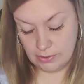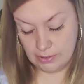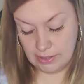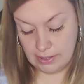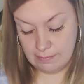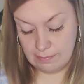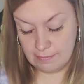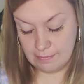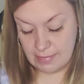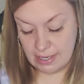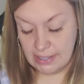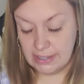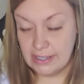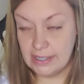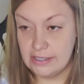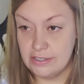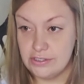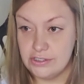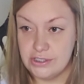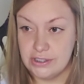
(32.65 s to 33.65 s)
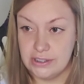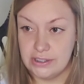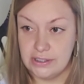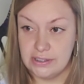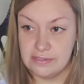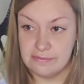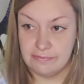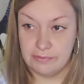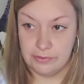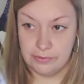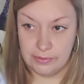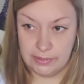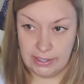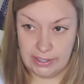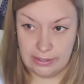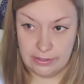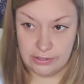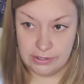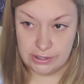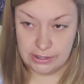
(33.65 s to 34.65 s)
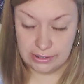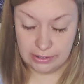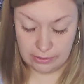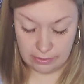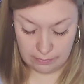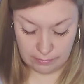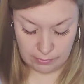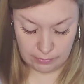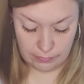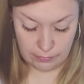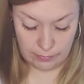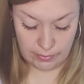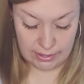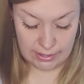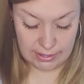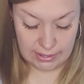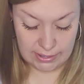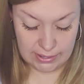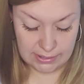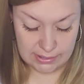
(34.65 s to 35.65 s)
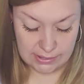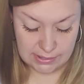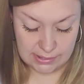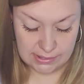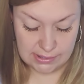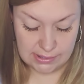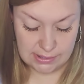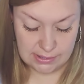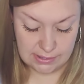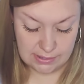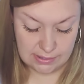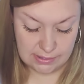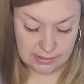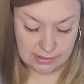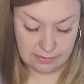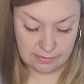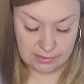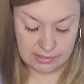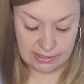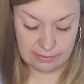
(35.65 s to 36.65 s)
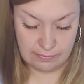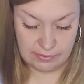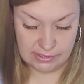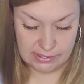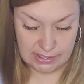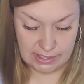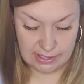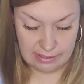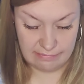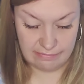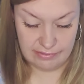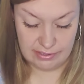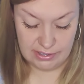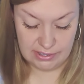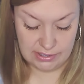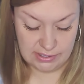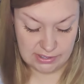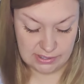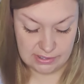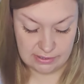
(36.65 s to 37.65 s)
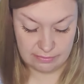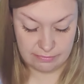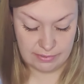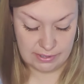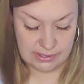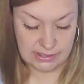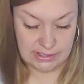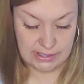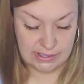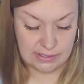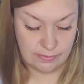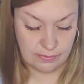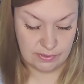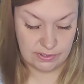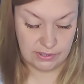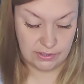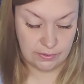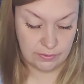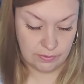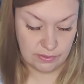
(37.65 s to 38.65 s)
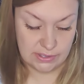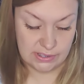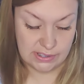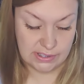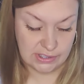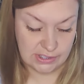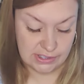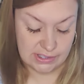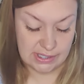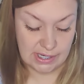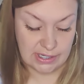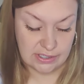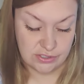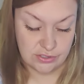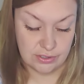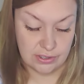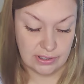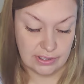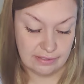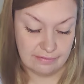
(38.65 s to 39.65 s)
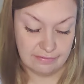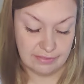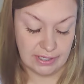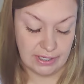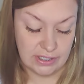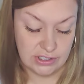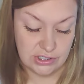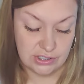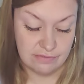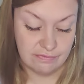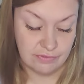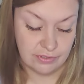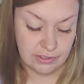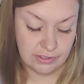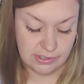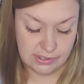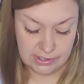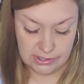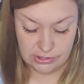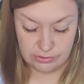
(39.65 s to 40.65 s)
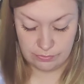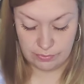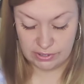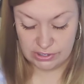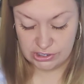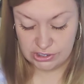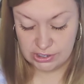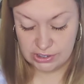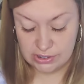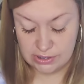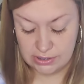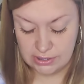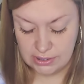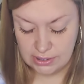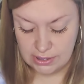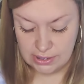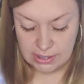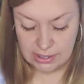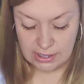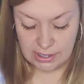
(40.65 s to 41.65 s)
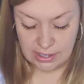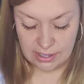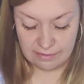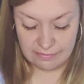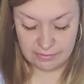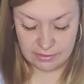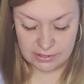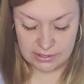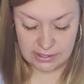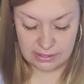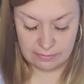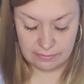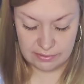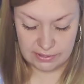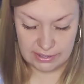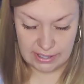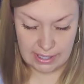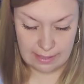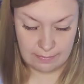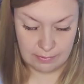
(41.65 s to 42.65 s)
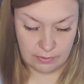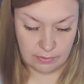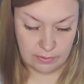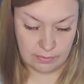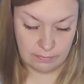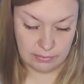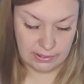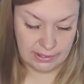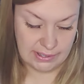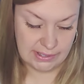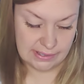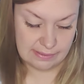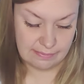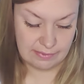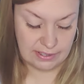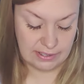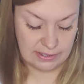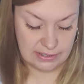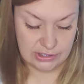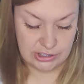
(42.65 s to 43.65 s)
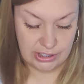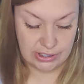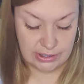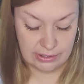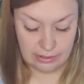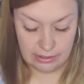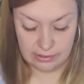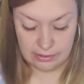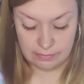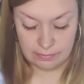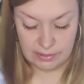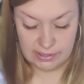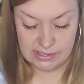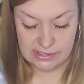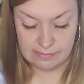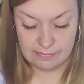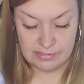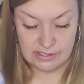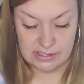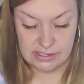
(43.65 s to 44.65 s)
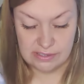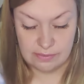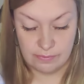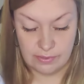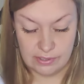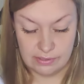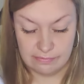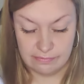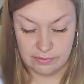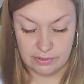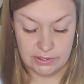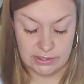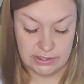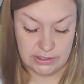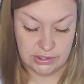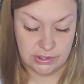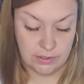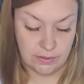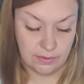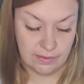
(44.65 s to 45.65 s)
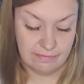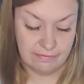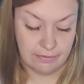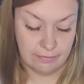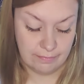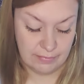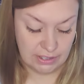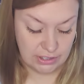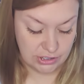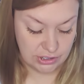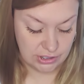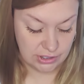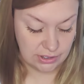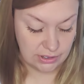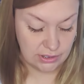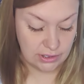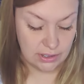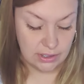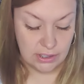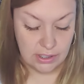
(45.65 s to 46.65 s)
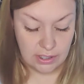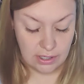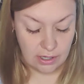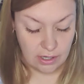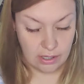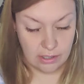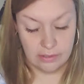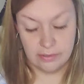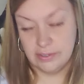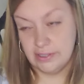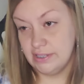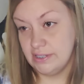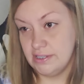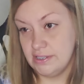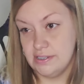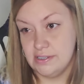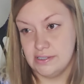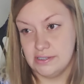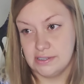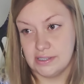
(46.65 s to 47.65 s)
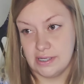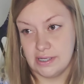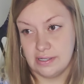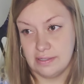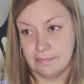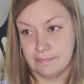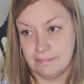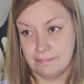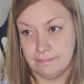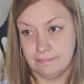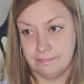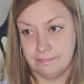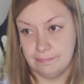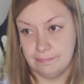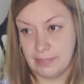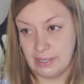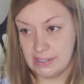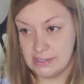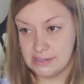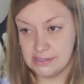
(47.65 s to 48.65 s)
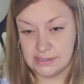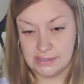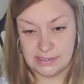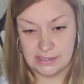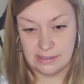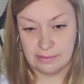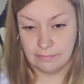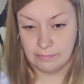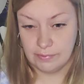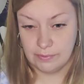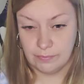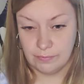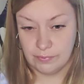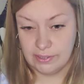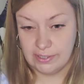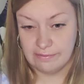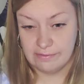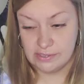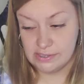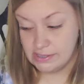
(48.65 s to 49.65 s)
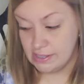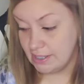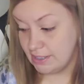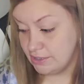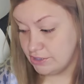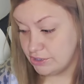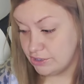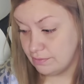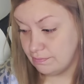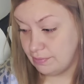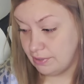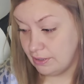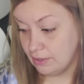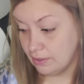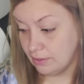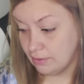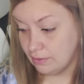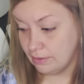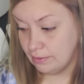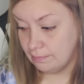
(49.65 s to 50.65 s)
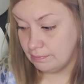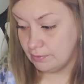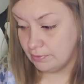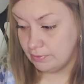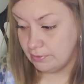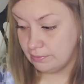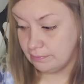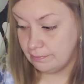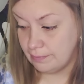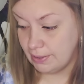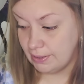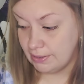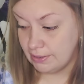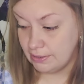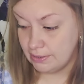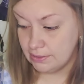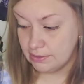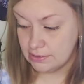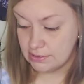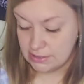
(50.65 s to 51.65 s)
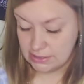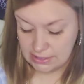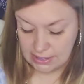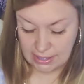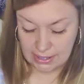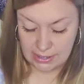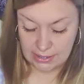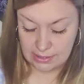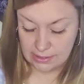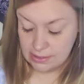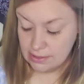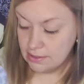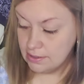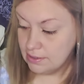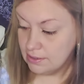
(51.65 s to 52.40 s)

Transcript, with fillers: Keep in mind energy is fluid. Energy can go both ways. So take what side fits or resonates with you. This is just extra clarification for your situation. If you're dealing with the Capricorn placement, check your other placements as well for additional information. All these uh, Pisces dealing with whatever sign should be all uploaded by the end of today.